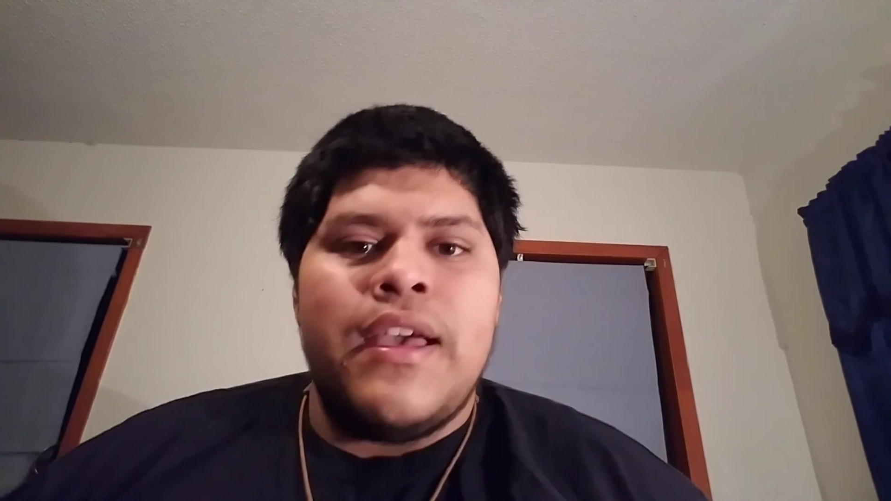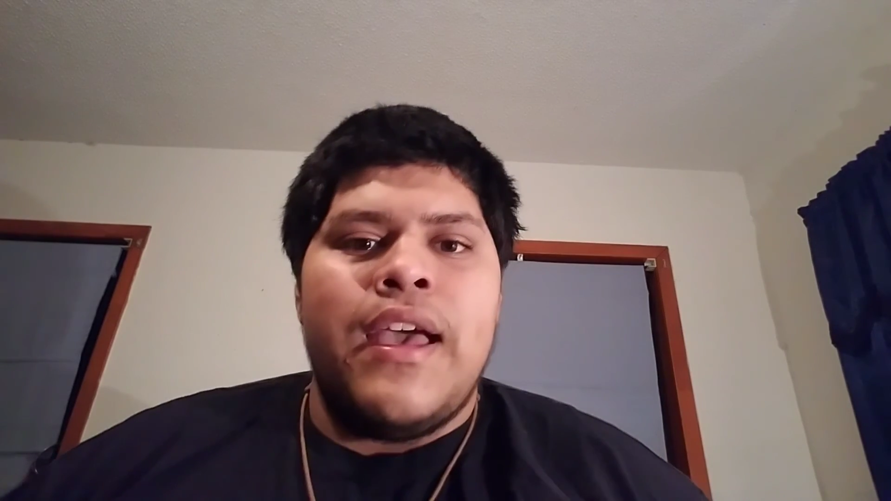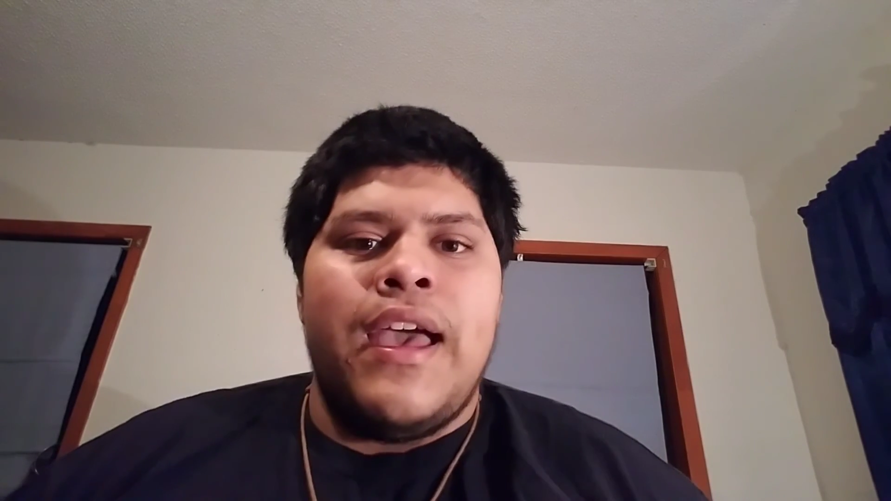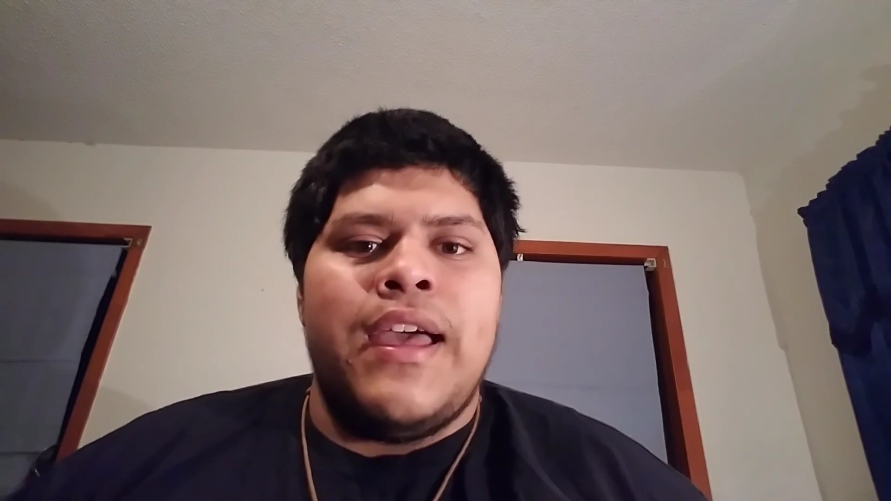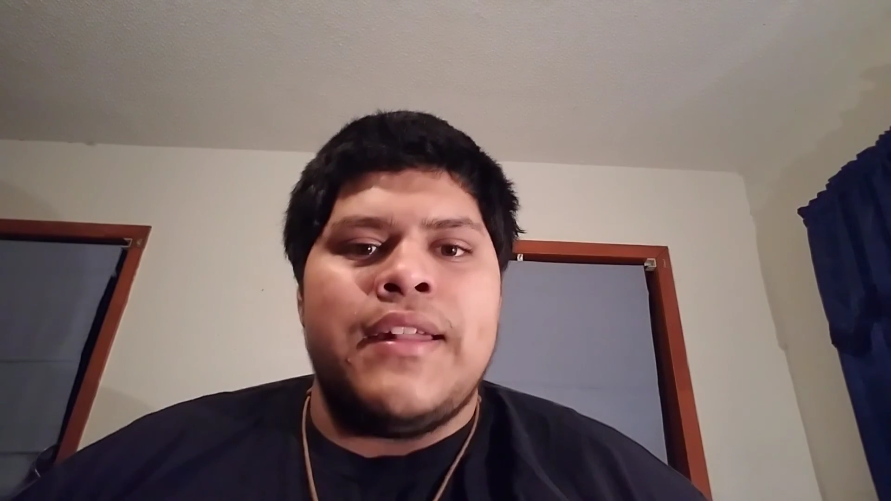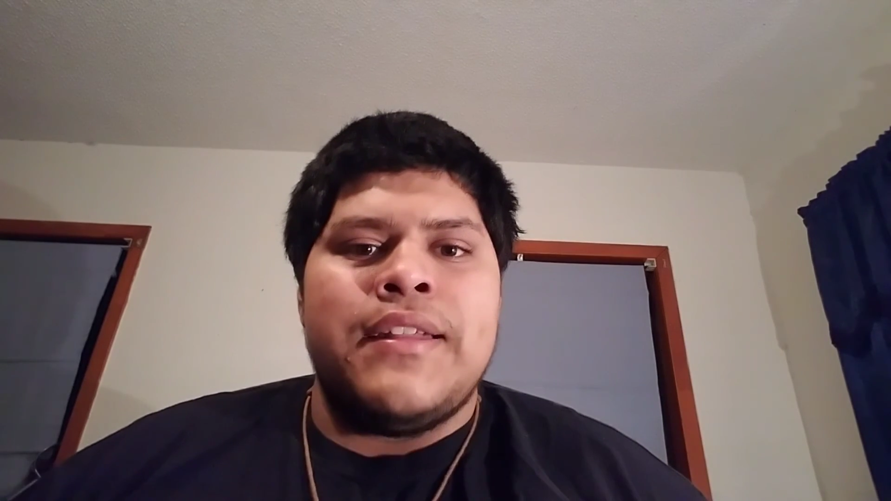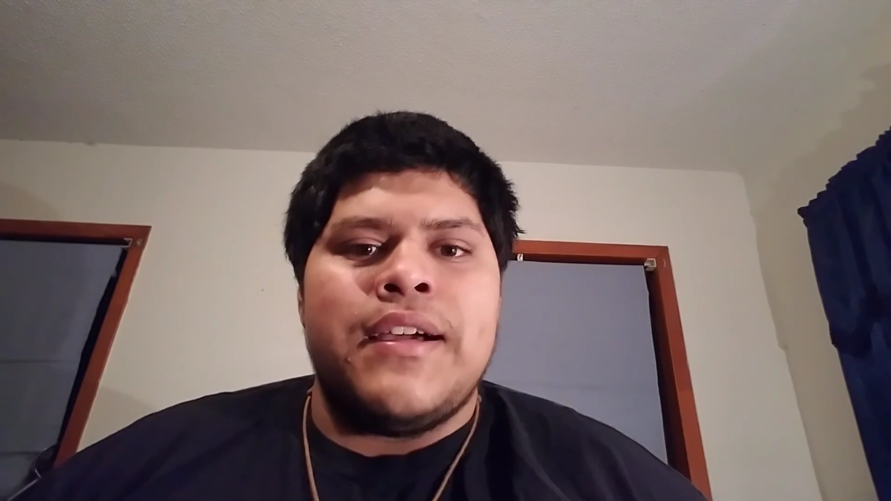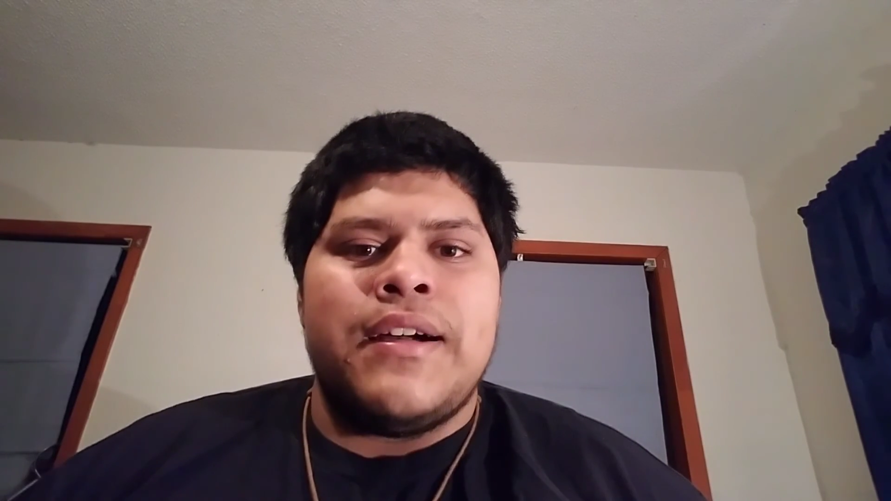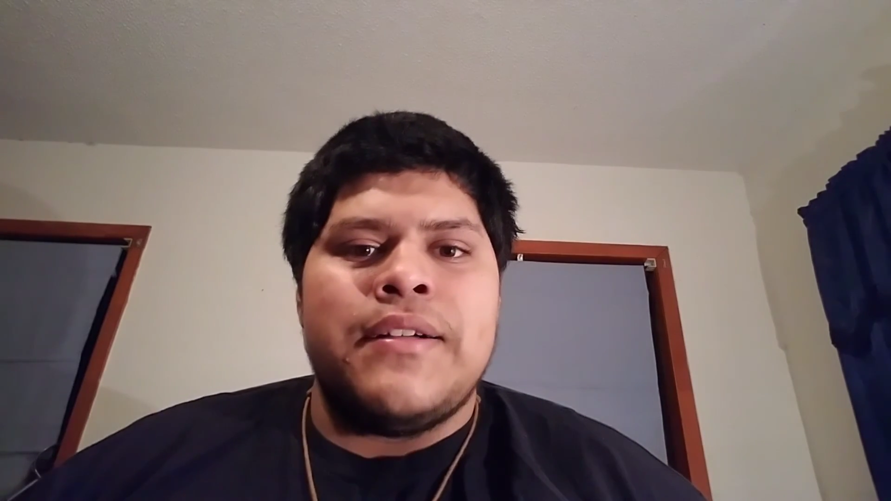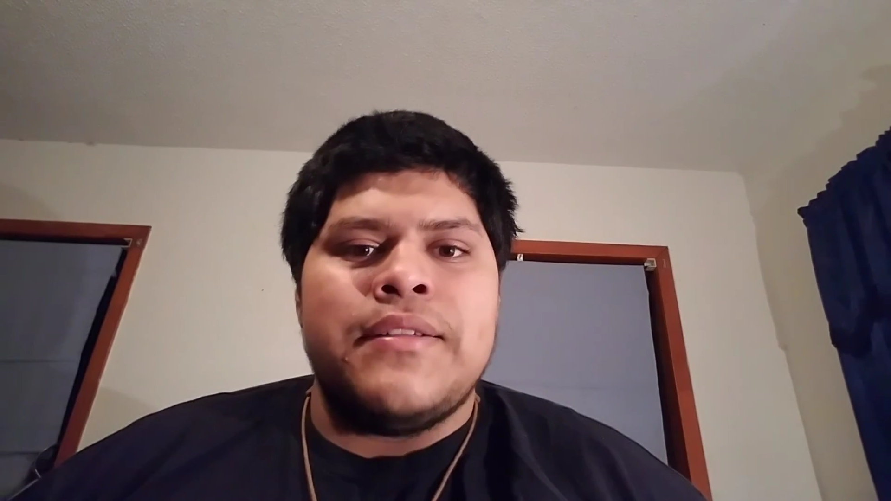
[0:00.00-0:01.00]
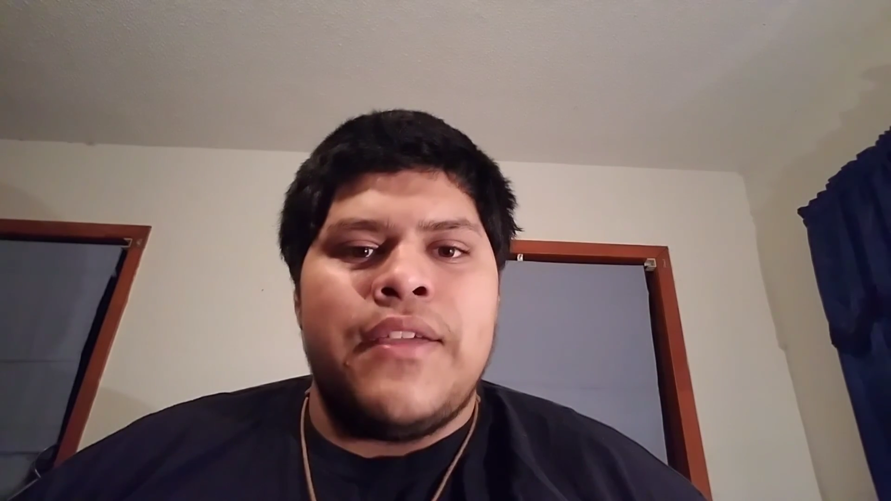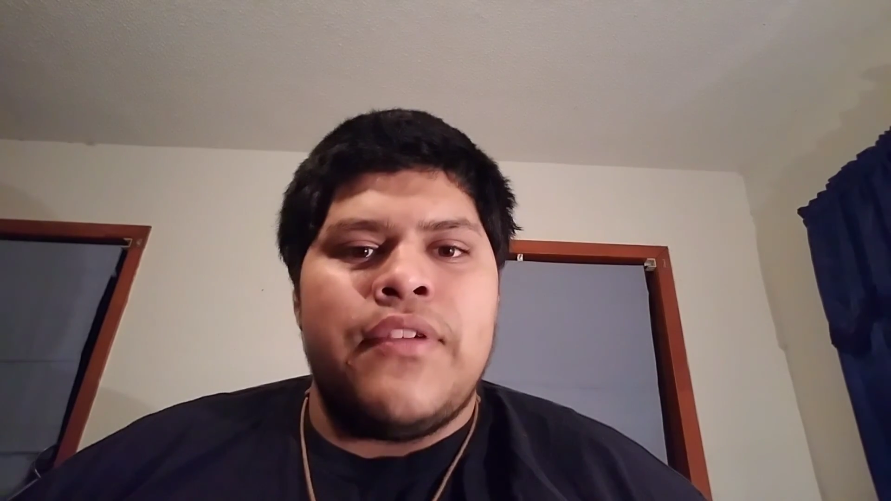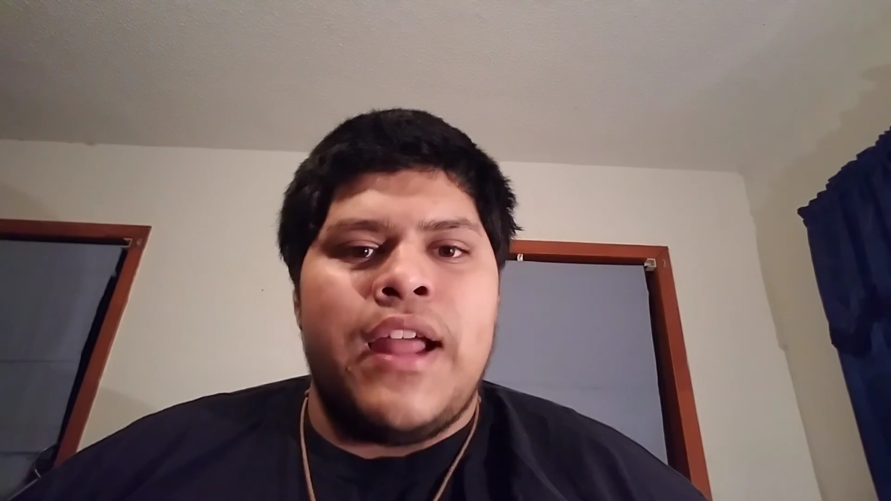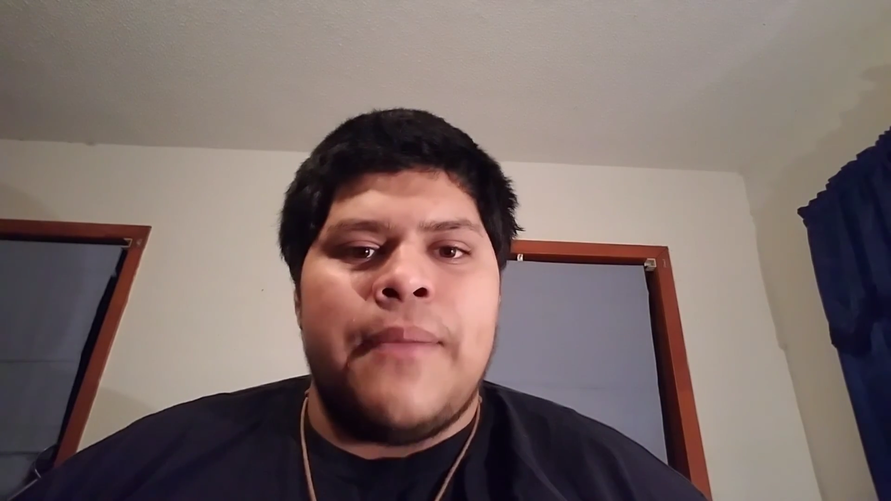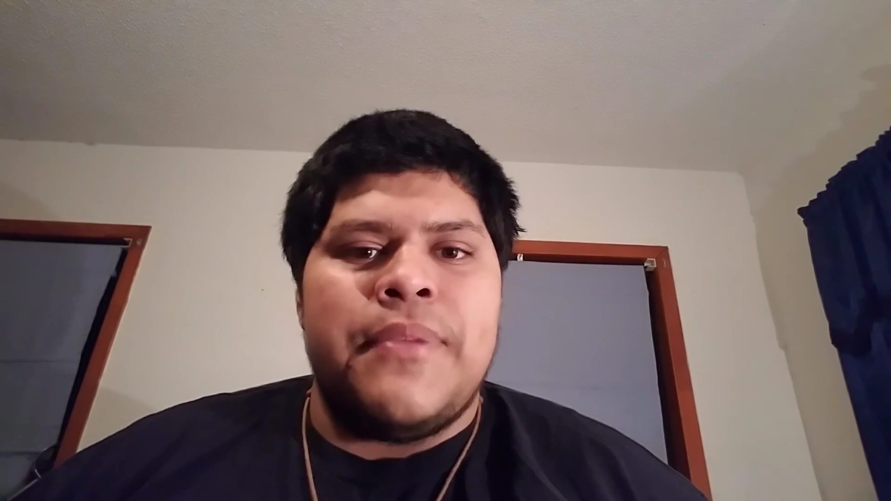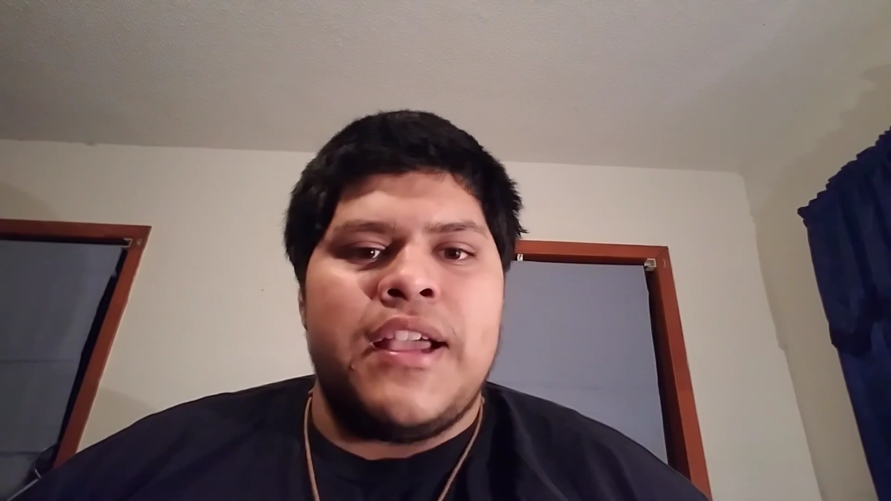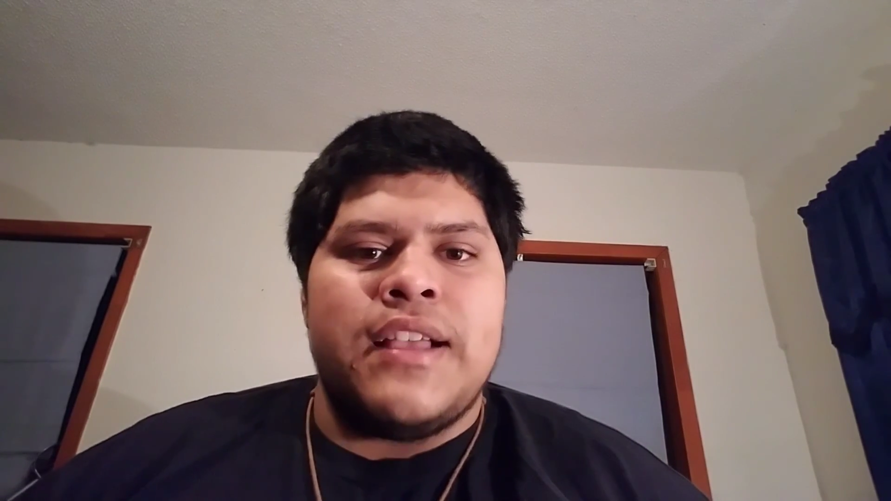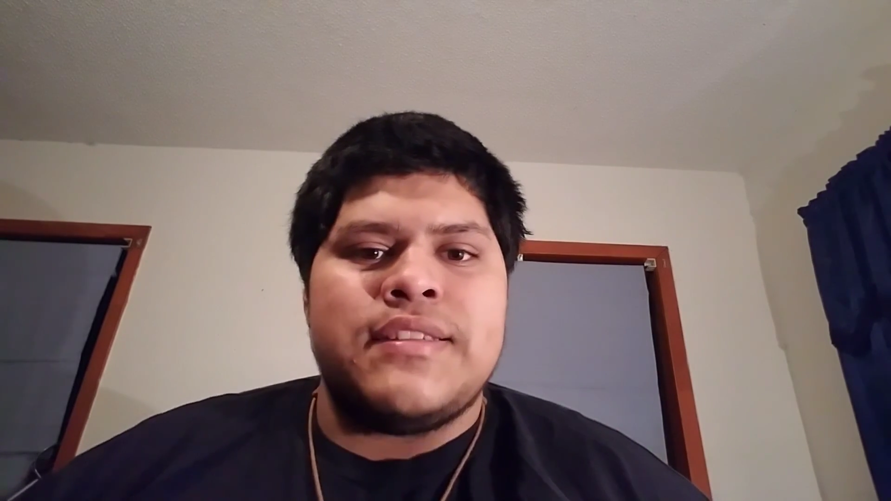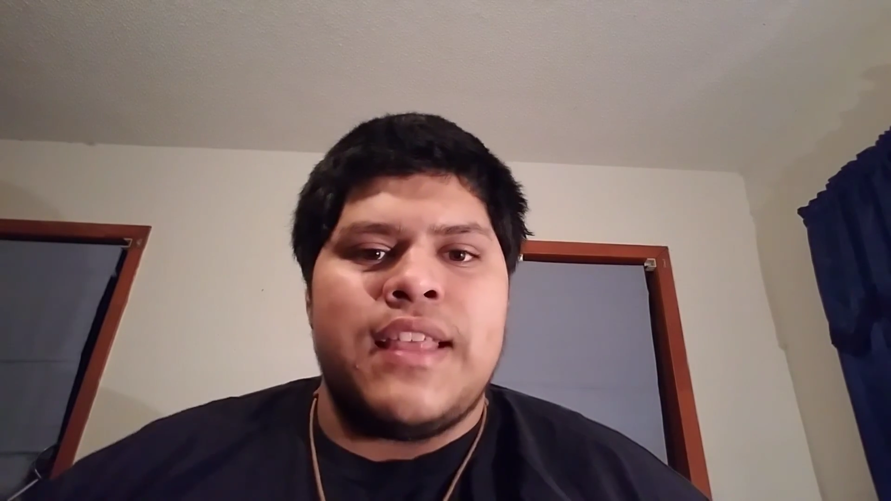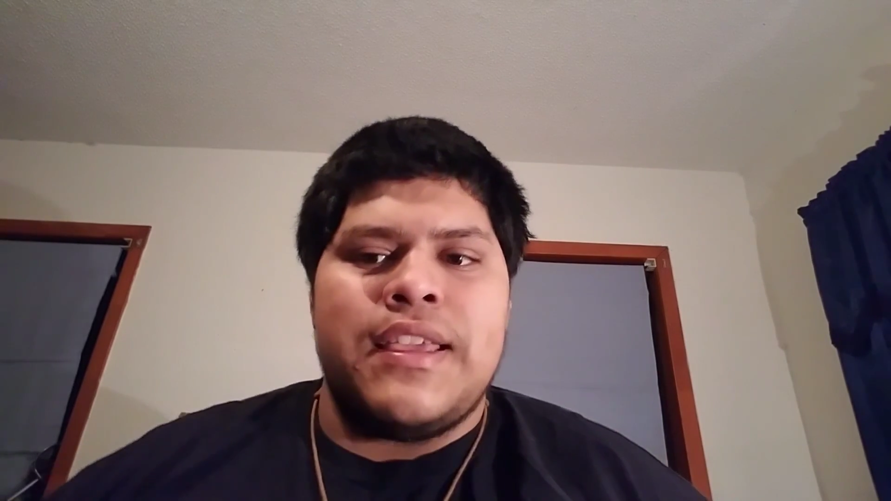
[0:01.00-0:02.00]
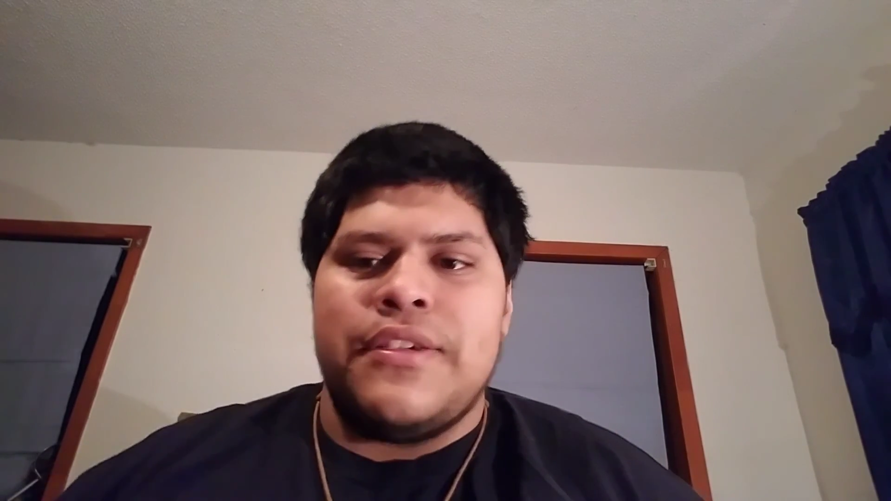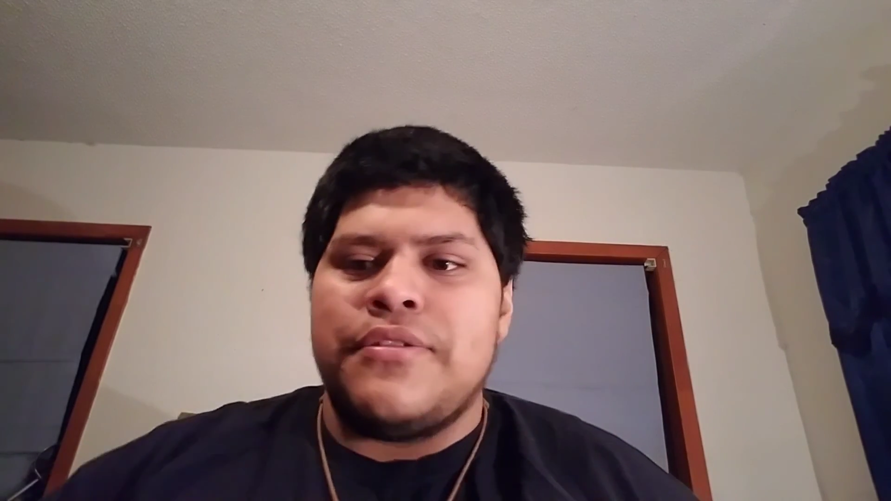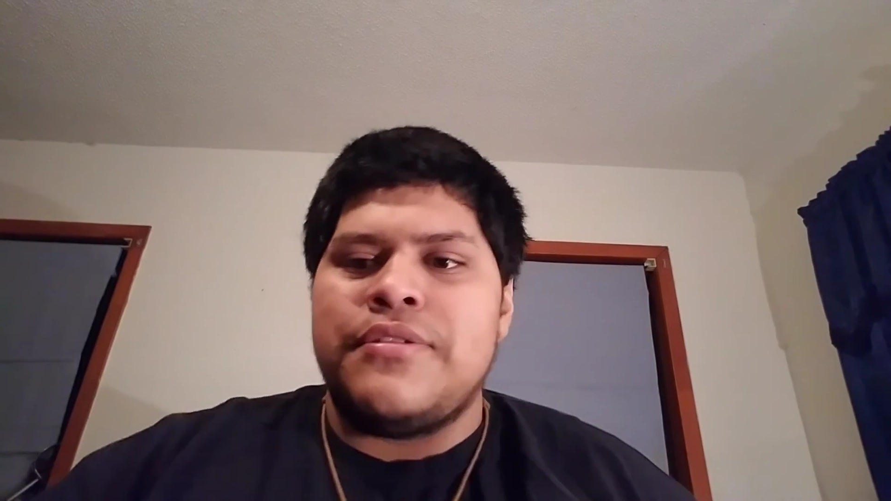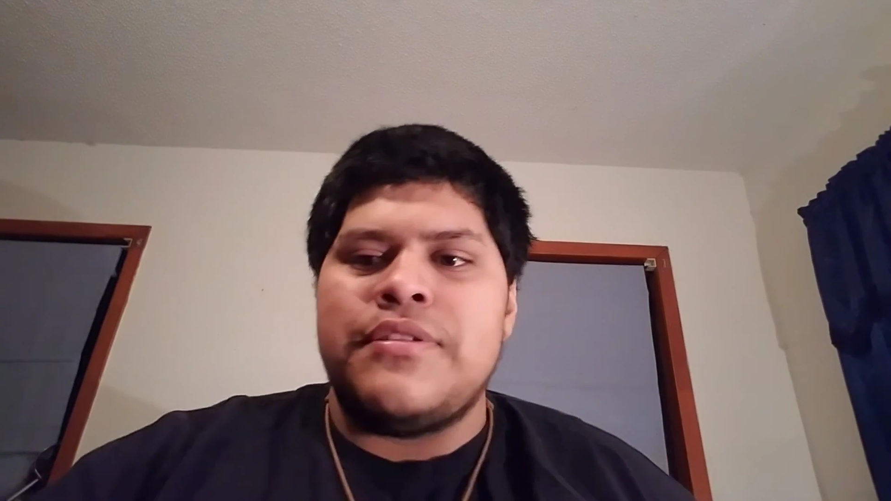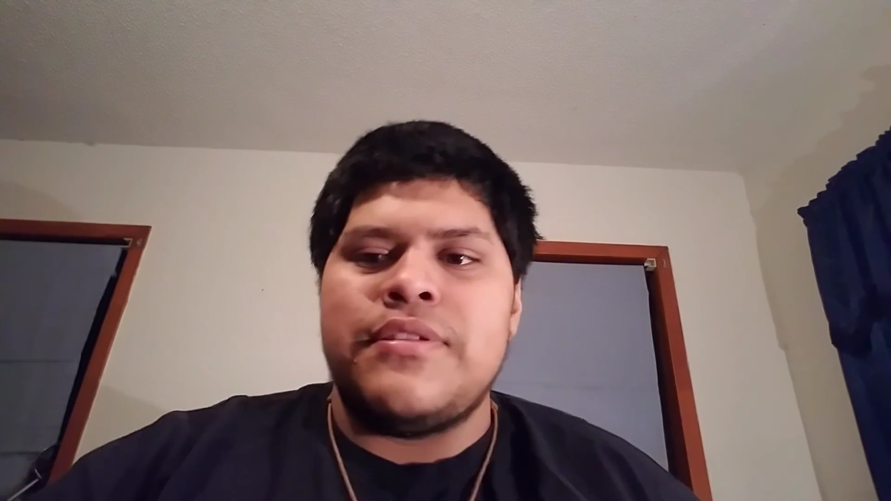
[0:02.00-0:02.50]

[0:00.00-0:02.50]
and live it happy, guys. Thank you.